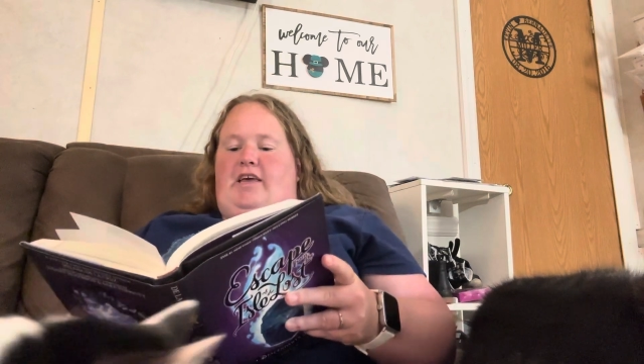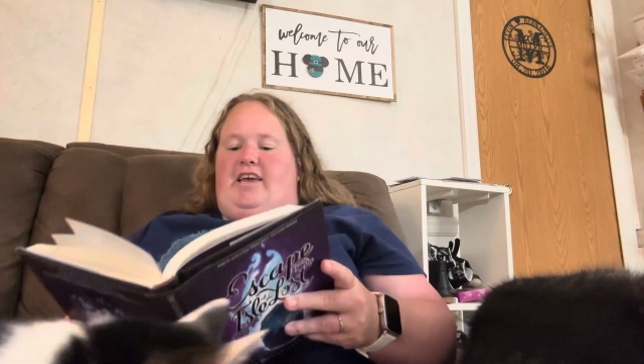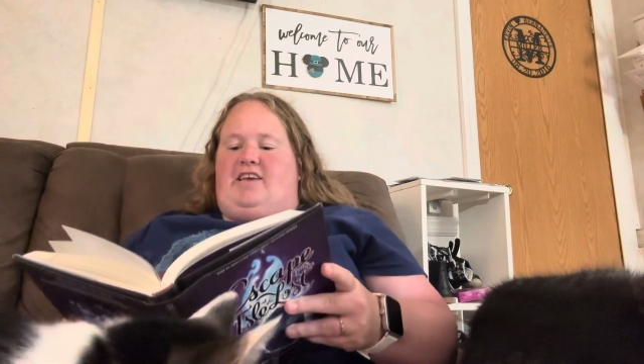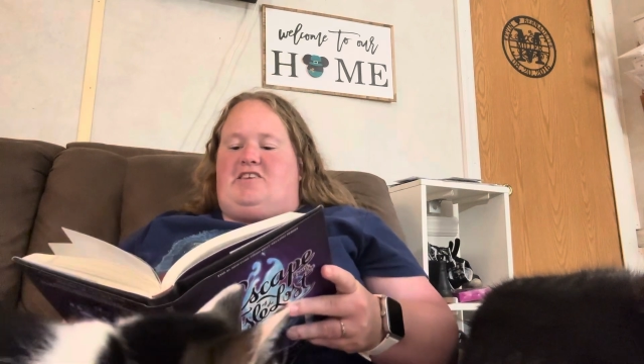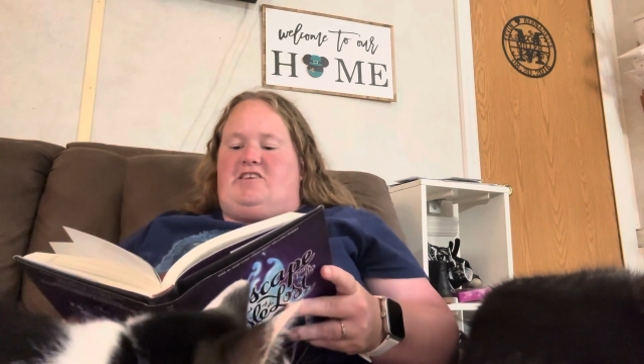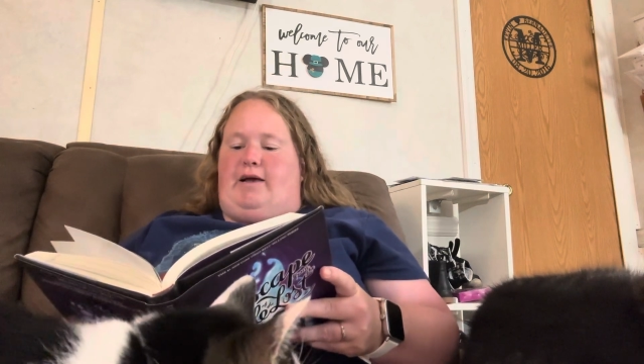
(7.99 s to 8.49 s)

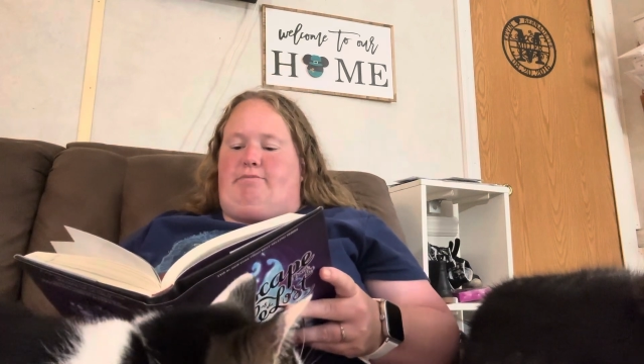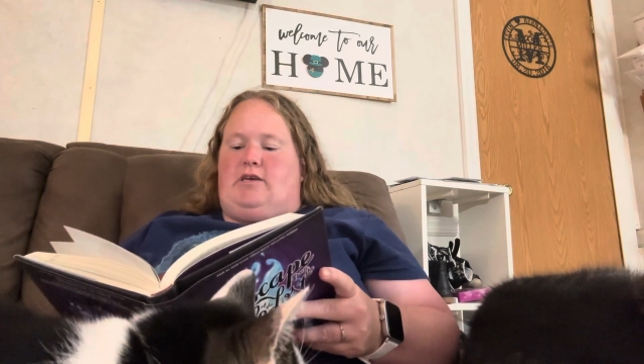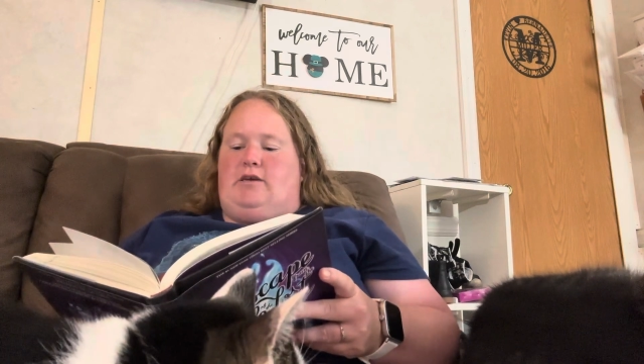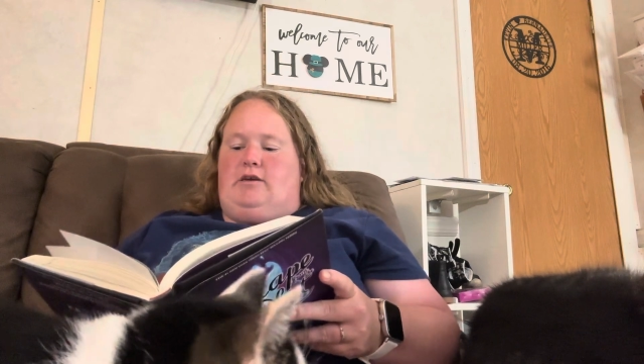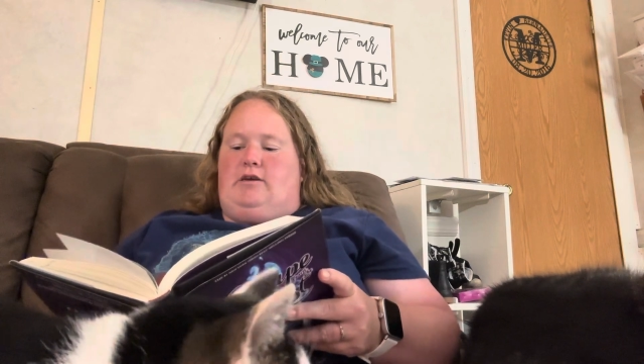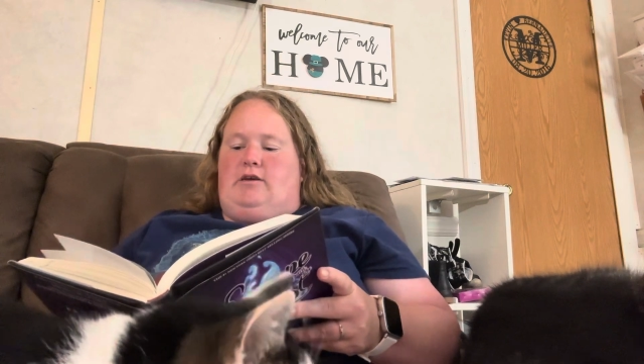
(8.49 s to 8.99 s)
except,
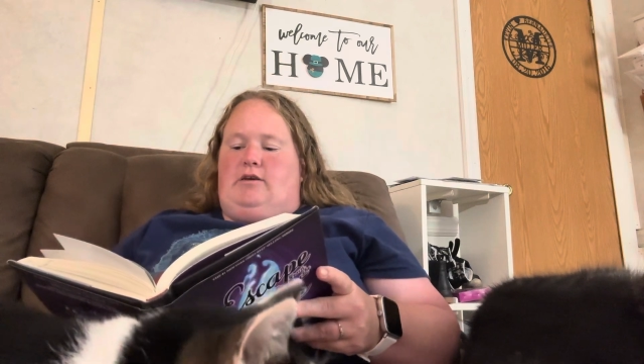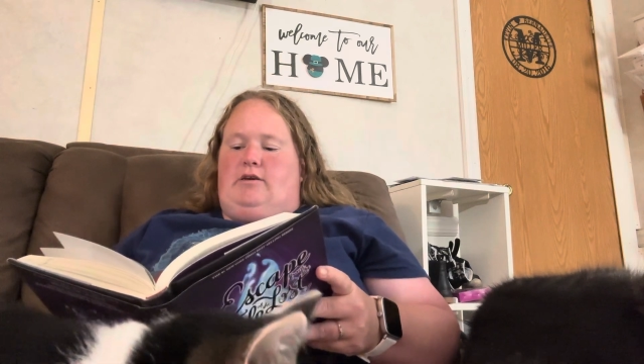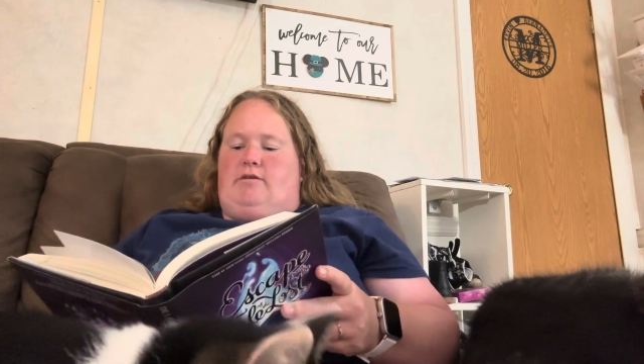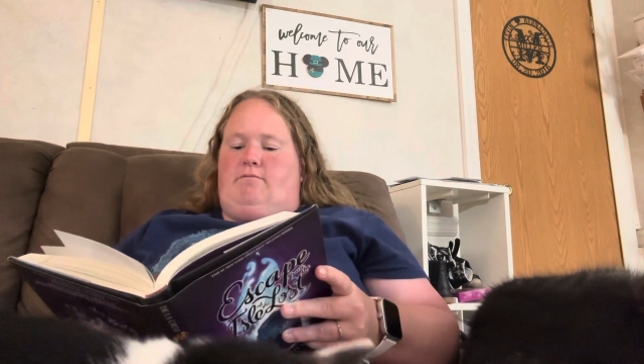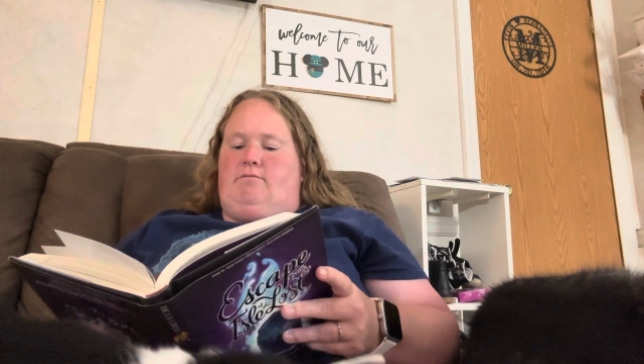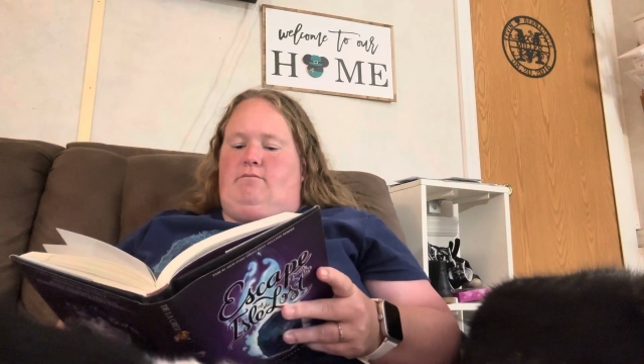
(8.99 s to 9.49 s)

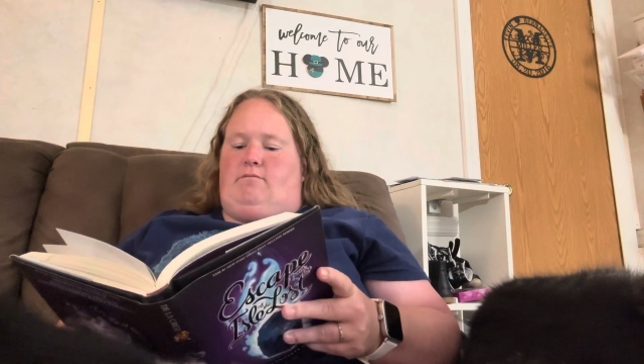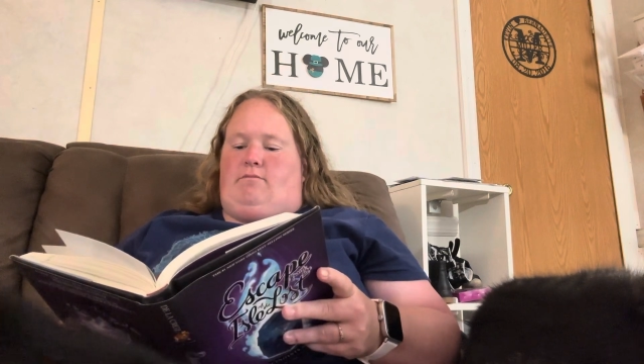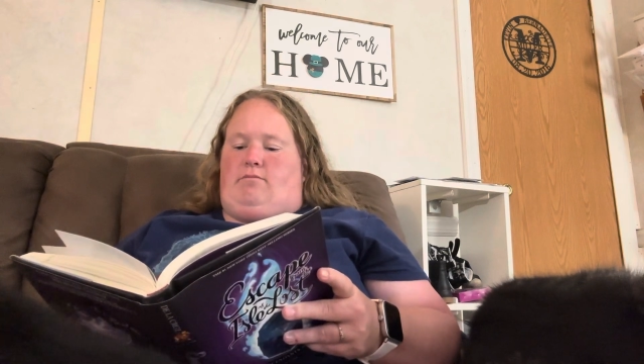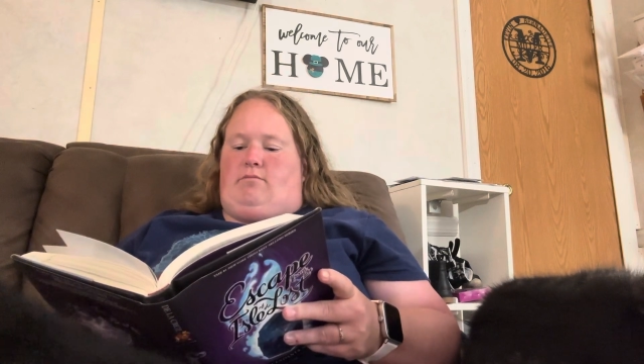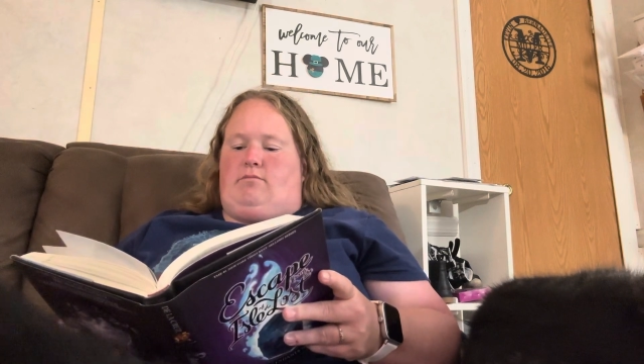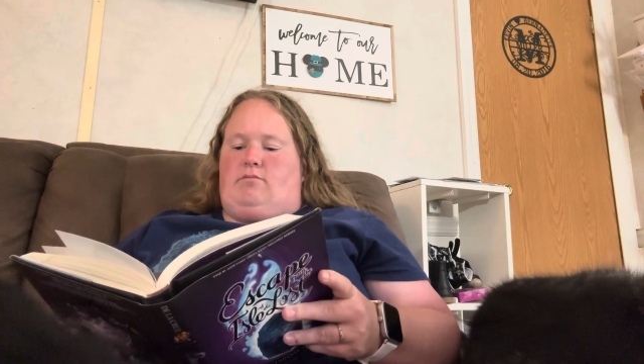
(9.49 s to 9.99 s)
hmm,